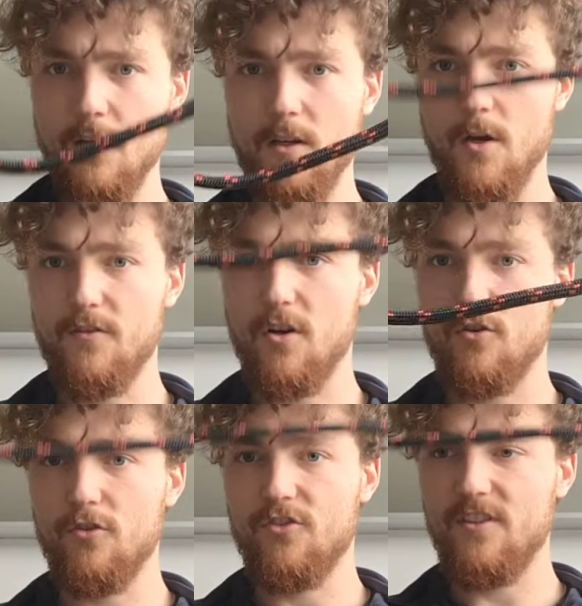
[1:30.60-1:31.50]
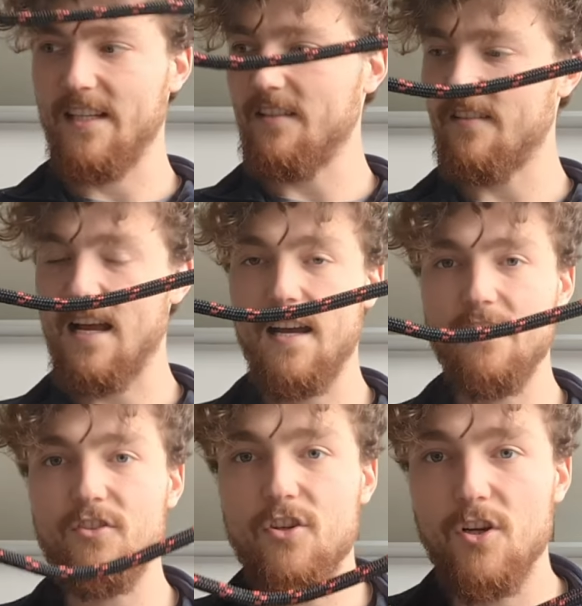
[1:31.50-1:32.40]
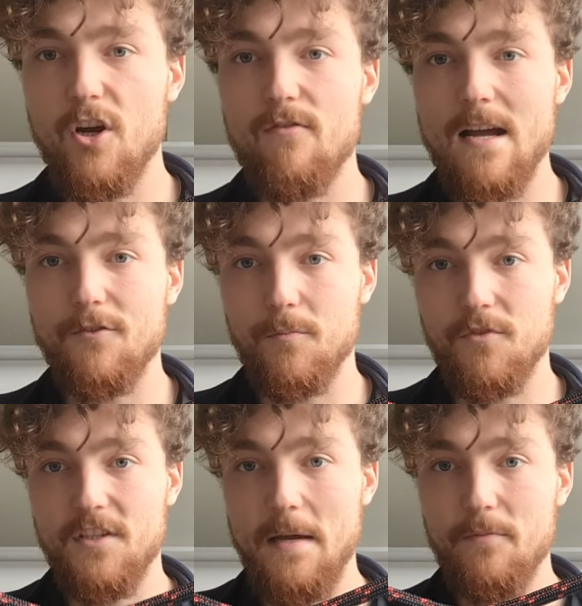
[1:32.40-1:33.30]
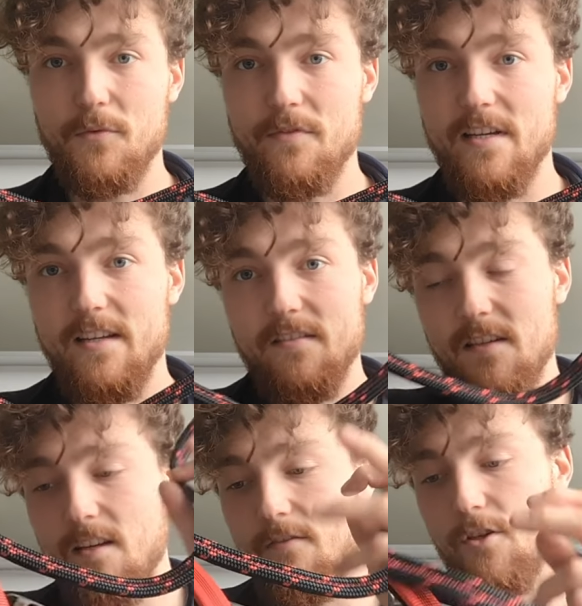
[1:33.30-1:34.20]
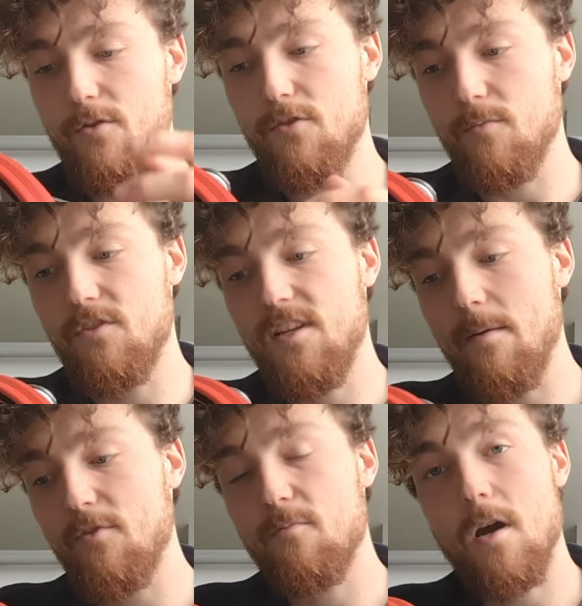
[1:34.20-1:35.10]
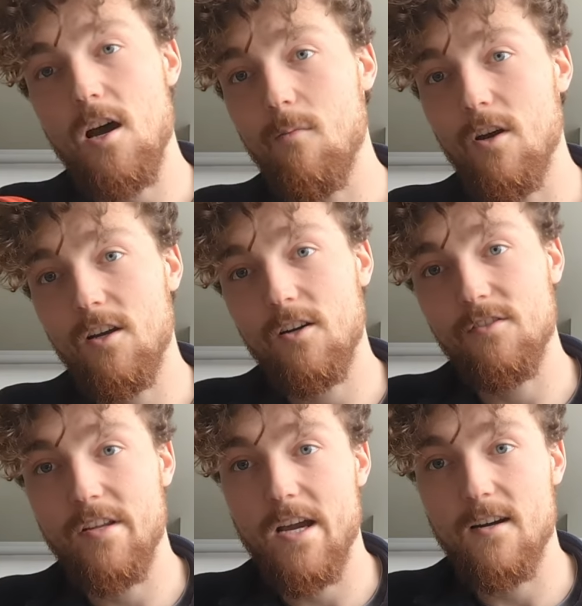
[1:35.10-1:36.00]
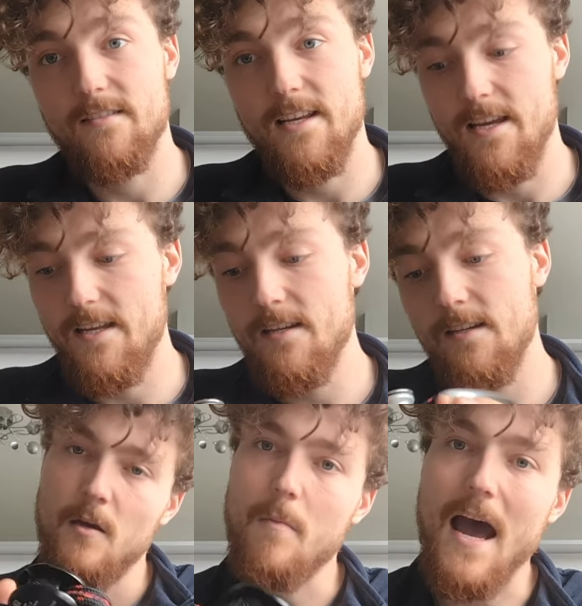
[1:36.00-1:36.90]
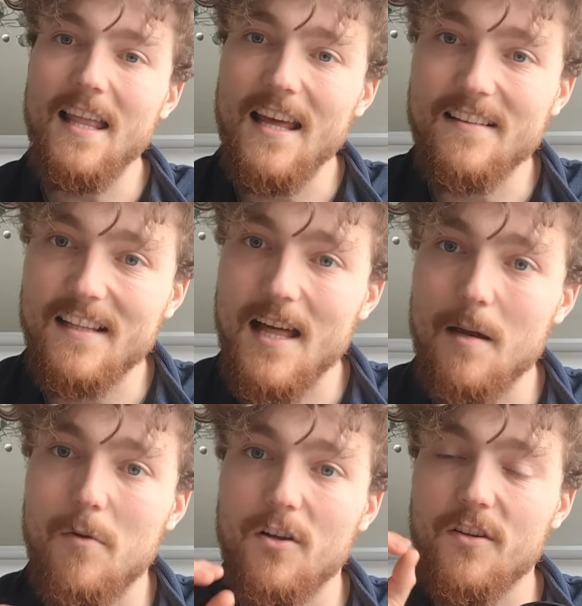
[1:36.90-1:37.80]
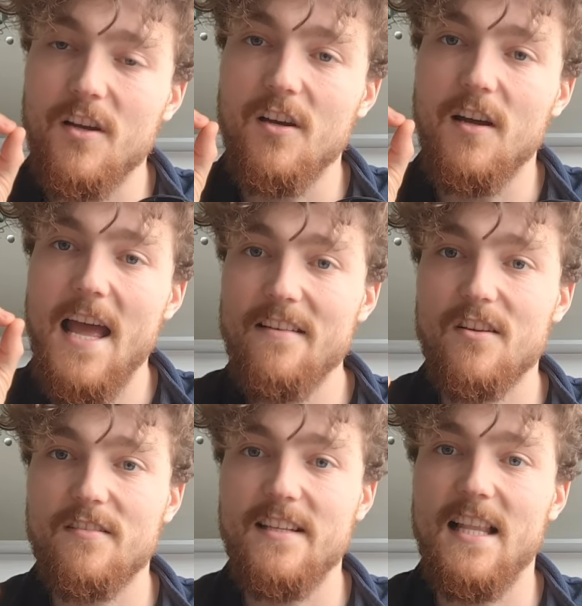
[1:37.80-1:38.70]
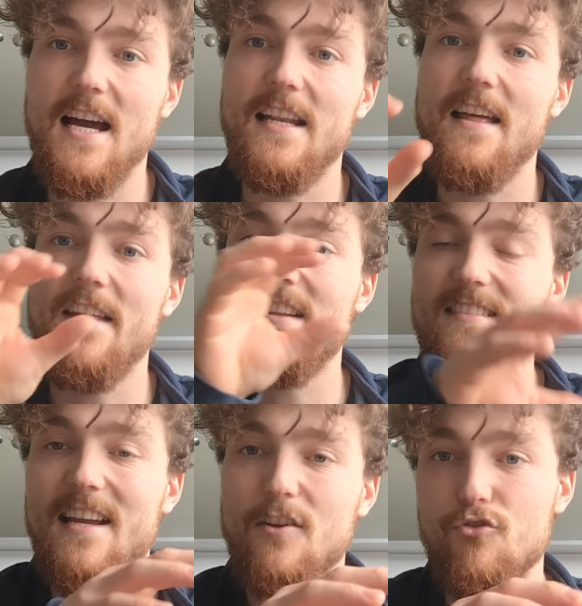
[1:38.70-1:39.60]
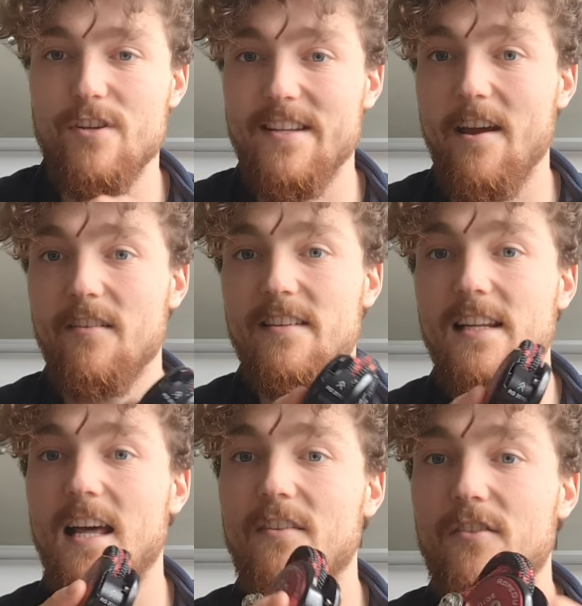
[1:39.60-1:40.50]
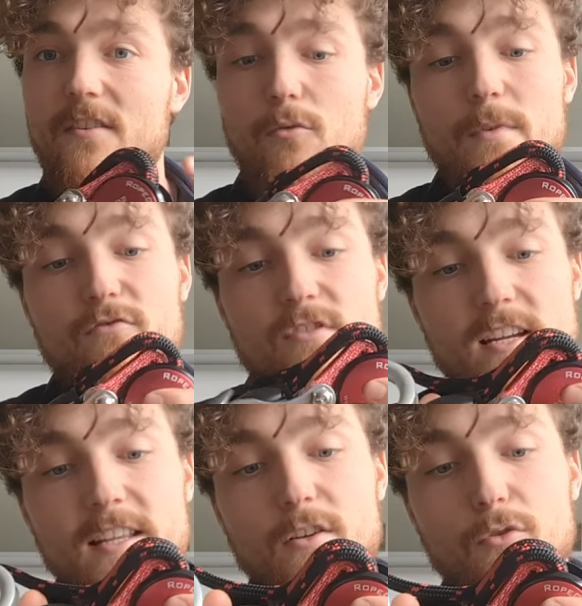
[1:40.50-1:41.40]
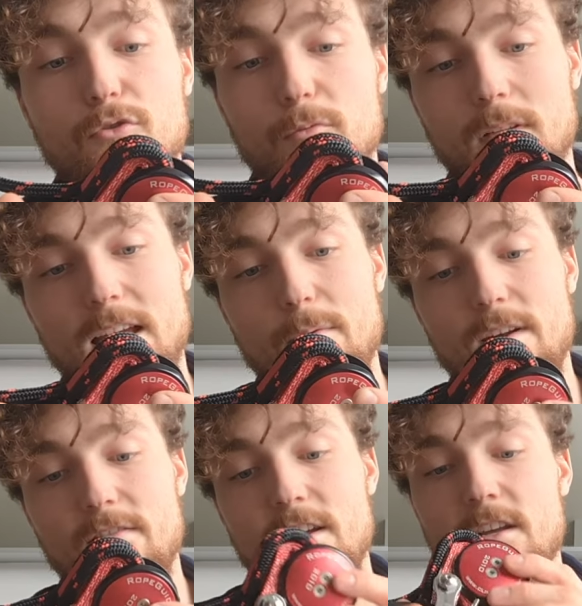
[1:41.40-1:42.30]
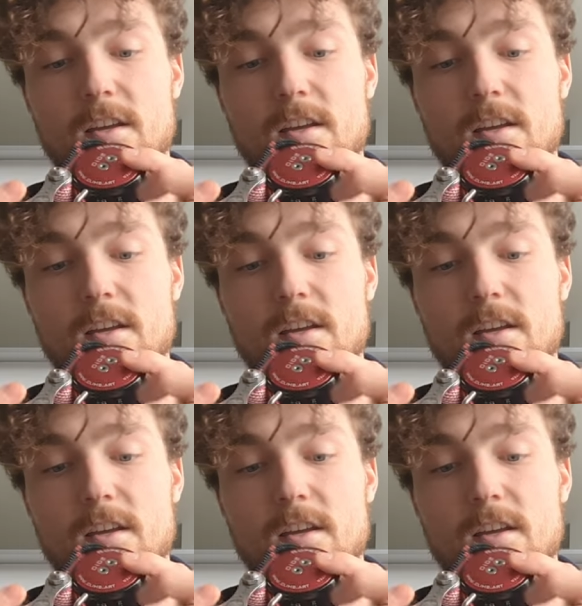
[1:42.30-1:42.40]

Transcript: you know, it's got a good sling size. You can go around some stems with this. You're doing some stem spar work on DRT. I like to climb on a SRT line and then a secondary DRT line, so this would be really cool to play with.